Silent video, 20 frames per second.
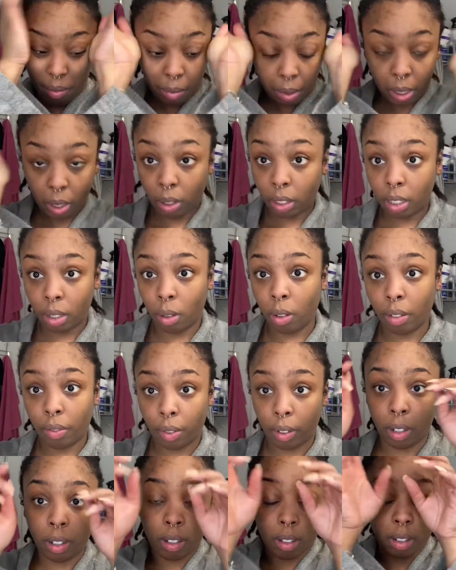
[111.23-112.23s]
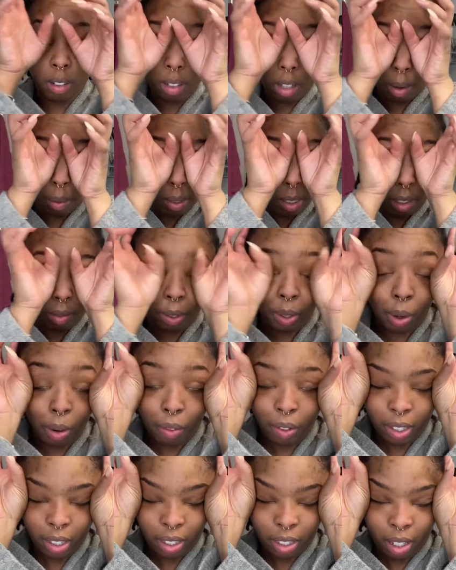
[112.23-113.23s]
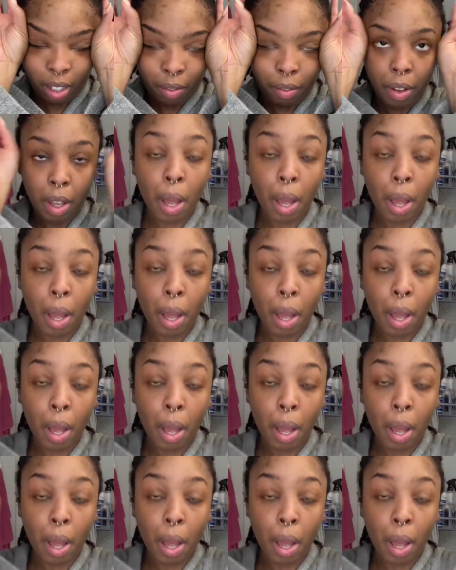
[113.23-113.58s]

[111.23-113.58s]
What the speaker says: was only going for, I wasn't even going for this stuff.